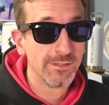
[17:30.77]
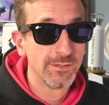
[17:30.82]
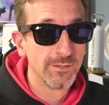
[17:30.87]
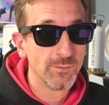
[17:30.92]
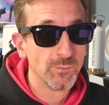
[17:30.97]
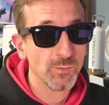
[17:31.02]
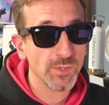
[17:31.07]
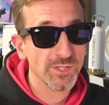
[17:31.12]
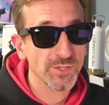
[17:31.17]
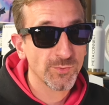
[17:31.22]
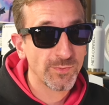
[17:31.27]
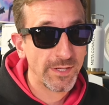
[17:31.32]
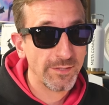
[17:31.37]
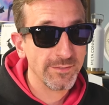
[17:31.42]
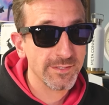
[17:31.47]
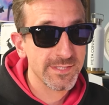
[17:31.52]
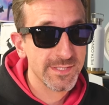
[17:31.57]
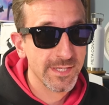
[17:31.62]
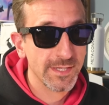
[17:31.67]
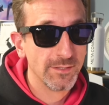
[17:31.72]
Well, to round
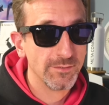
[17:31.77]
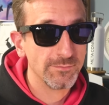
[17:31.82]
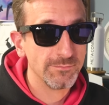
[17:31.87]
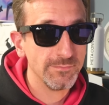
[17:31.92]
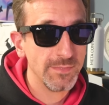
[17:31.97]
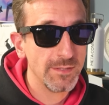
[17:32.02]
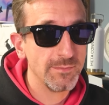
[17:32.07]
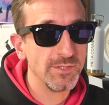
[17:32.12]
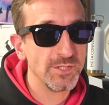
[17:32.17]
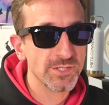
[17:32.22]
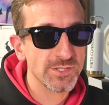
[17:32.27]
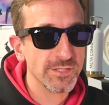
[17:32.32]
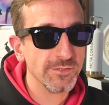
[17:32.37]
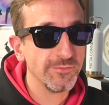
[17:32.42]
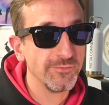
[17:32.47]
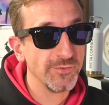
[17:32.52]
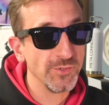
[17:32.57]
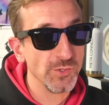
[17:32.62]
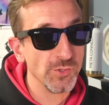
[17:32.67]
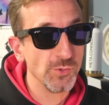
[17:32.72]
us out, maybe just a
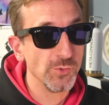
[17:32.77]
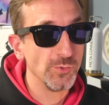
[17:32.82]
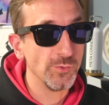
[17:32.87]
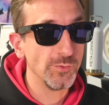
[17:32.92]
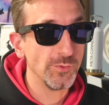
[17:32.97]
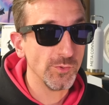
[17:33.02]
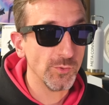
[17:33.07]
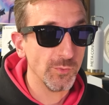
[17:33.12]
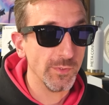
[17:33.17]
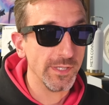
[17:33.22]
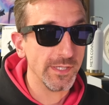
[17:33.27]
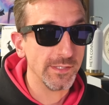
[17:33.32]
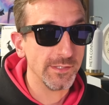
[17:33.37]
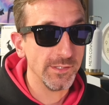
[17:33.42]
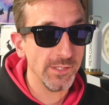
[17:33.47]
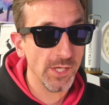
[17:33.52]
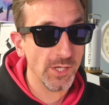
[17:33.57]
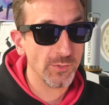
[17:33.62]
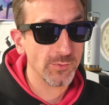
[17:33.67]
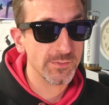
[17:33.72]
few quick
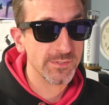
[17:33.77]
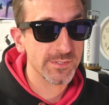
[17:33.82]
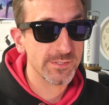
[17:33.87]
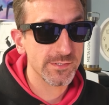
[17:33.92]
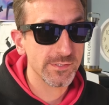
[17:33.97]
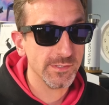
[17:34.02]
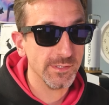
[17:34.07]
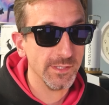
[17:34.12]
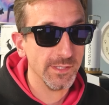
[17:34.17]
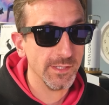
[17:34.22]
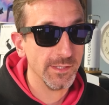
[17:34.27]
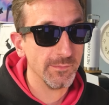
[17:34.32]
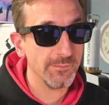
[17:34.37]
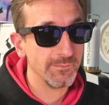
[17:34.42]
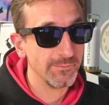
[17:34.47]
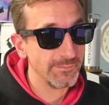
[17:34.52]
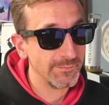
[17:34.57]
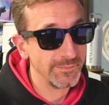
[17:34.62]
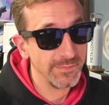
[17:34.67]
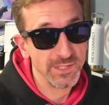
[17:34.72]
notes. Um,
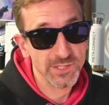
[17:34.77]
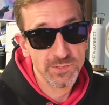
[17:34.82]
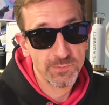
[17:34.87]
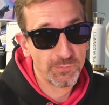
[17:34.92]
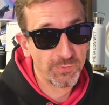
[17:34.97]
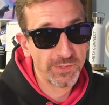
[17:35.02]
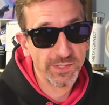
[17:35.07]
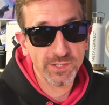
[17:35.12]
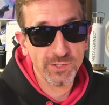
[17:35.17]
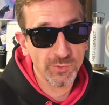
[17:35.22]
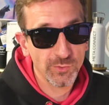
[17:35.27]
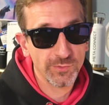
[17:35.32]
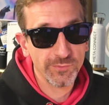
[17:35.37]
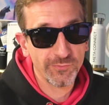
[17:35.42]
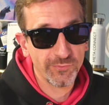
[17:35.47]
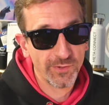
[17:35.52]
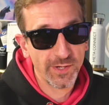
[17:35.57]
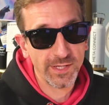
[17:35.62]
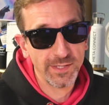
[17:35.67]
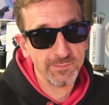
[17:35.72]
these are pretty cool
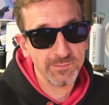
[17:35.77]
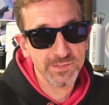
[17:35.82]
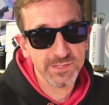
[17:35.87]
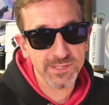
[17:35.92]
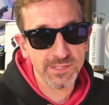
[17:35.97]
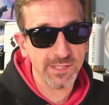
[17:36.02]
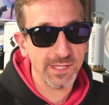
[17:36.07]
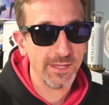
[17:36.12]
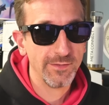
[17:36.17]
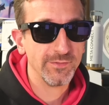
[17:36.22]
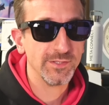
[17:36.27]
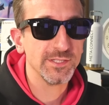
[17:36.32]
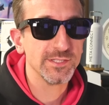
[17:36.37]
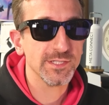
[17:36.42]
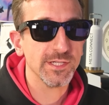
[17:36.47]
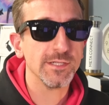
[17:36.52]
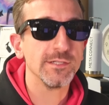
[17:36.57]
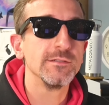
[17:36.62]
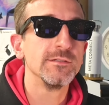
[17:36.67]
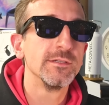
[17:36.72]
frames, and having
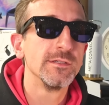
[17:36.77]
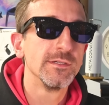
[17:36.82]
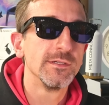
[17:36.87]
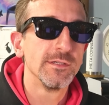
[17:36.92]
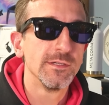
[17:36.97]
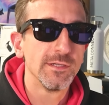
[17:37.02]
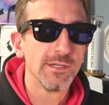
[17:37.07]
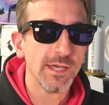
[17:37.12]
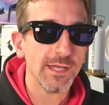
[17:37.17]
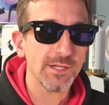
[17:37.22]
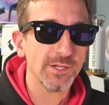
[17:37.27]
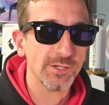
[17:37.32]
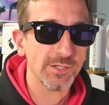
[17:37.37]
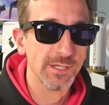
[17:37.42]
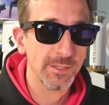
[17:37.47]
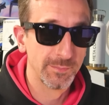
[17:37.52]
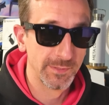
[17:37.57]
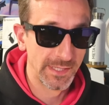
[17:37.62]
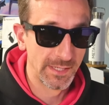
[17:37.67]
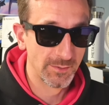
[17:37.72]
done, I don't know, a
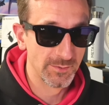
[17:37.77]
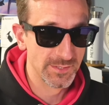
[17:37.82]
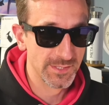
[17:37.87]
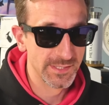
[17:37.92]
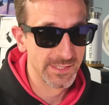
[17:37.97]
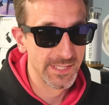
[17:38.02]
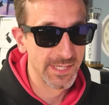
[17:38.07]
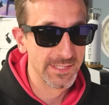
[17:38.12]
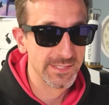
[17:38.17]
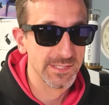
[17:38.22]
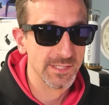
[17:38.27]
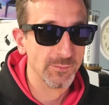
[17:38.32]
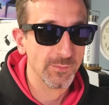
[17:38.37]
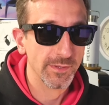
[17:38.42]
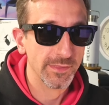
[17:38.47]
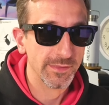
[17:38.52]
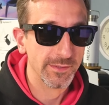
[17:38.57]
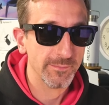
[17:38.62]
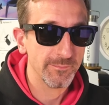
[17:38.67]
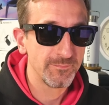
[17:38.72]
couple hours of testing with
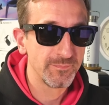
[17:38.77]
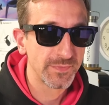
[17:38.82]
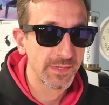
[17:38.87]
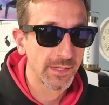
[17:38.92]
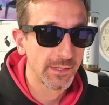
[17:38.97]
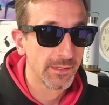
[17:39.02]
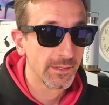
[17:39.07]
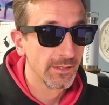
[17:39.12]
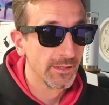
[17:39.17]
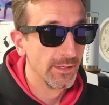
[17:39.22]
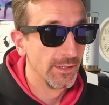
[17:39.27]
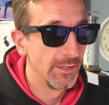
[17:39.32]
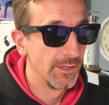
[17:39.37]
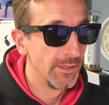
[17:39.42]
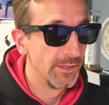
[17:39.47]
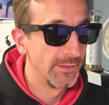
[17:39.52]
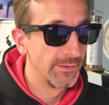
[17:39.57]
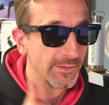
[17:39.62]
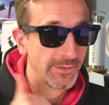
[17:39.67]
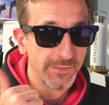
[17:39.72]
them,
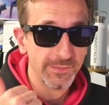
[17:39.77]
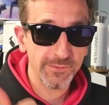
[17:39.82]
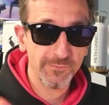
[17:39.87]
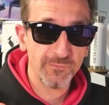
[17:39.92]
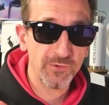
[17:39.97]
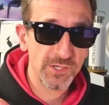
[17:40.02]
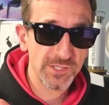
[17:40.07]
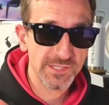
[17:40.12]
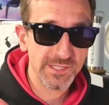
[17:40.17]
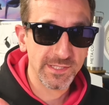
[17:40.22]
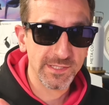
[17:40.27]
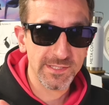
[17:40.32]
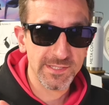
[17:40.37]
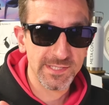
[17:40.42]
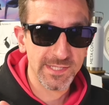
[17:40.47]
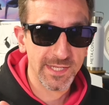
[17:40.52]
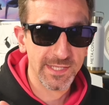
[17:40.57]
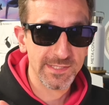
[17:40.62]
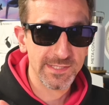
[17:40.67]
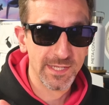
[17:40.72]
uh, the, the first thing that
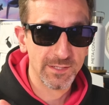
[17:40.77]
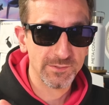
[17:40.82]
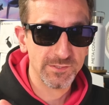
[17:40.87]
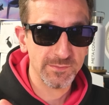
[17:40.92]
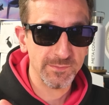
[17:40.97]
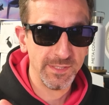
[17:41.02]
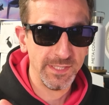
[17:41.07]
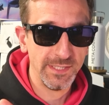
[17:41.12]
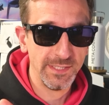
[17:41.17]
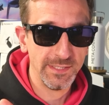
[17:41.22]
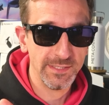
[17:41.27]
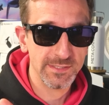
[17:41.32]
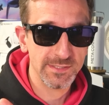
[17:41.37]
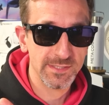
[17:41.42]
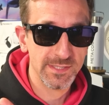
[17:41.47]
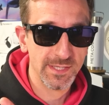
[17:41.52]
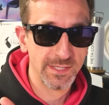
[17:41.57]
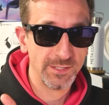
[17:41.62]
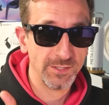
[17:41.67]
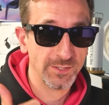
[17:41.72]
stands out to me is
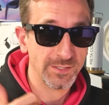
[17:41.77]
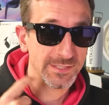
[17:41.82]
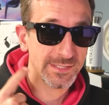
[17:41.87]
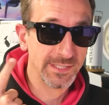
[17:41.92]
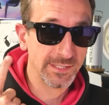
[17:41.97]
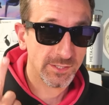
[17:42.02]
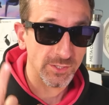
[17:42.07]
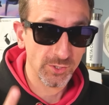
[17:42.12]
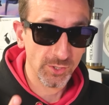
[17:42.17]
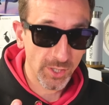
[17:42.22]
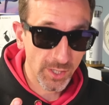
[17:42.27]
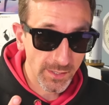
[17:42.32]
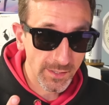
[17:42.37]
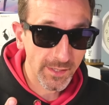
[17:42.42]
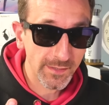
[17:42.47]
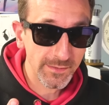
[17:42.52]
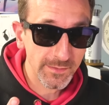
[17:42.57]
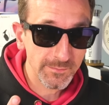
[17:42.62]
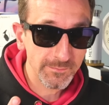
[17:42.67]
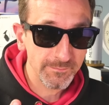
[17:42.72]
that you can take a call
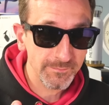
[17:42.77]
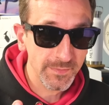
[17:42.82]
on them